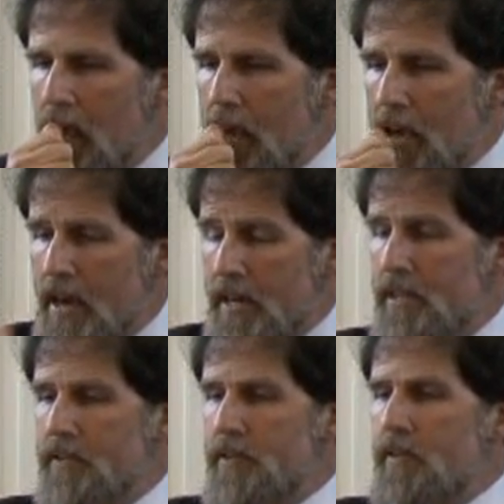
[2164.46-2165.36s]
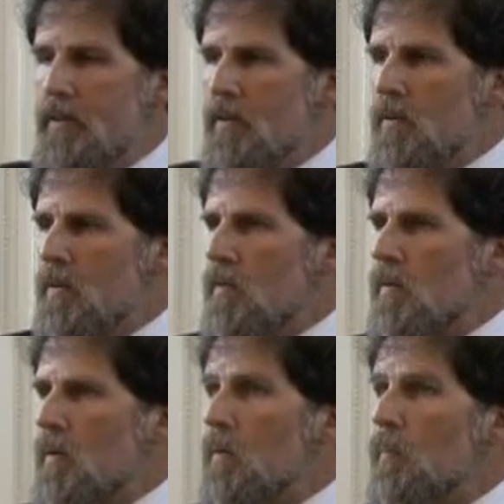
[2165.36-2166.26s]
And
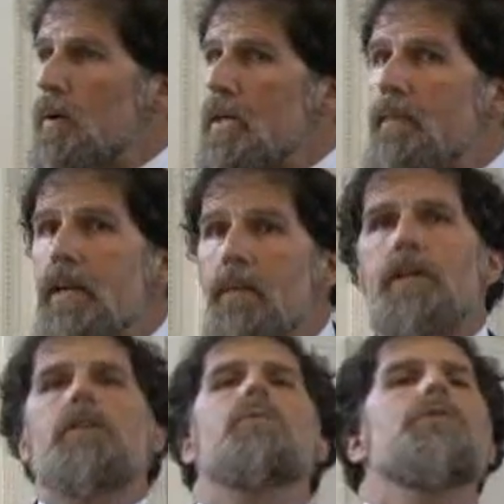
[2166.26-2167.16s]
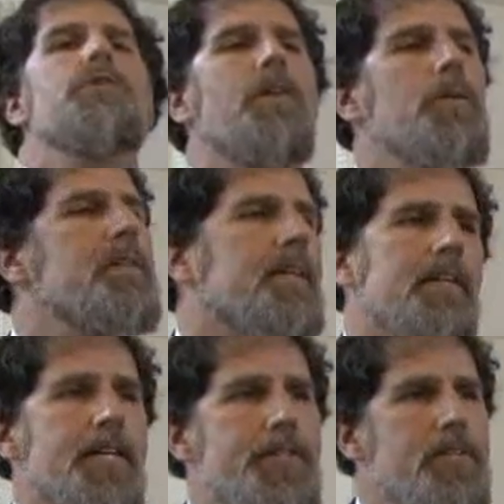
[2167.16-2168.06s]
we were coming up on a crucial vote in the
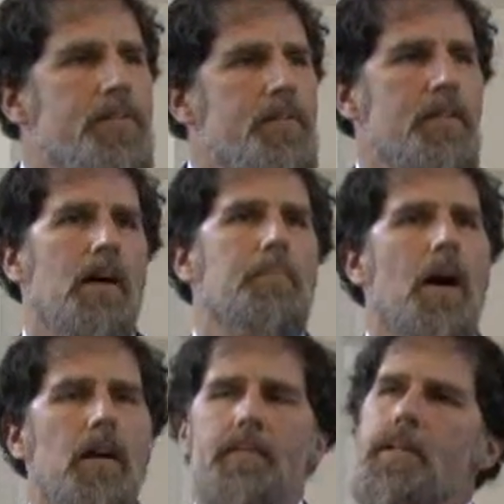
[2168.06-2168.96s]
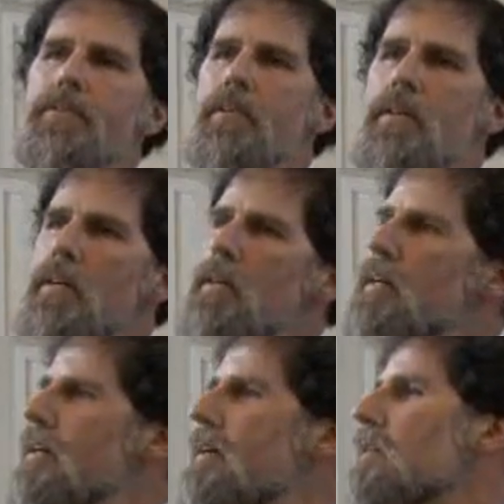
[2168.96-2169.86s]
Knesset, in our parliament.
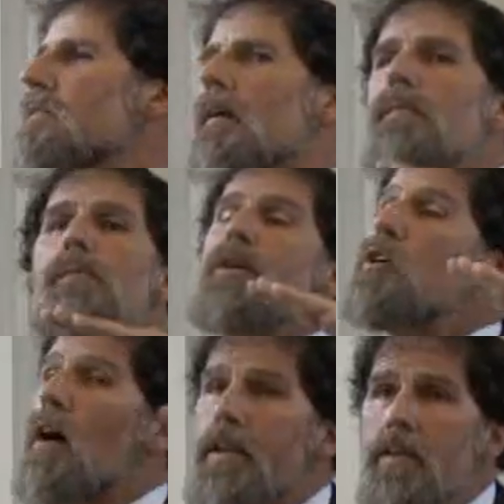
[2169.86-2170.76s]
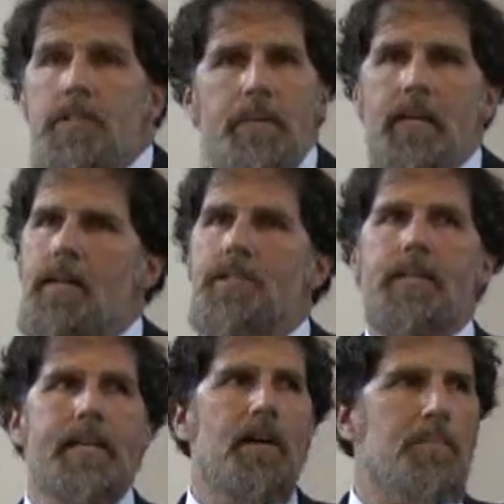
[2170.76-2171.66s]
It looked like we were goners because
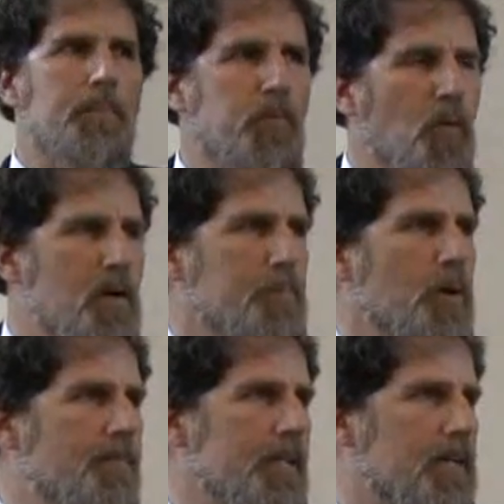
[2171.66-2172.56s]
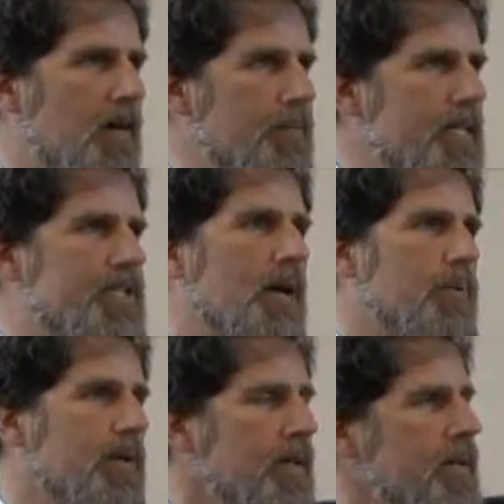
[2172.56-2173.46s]
the for-profit companies that were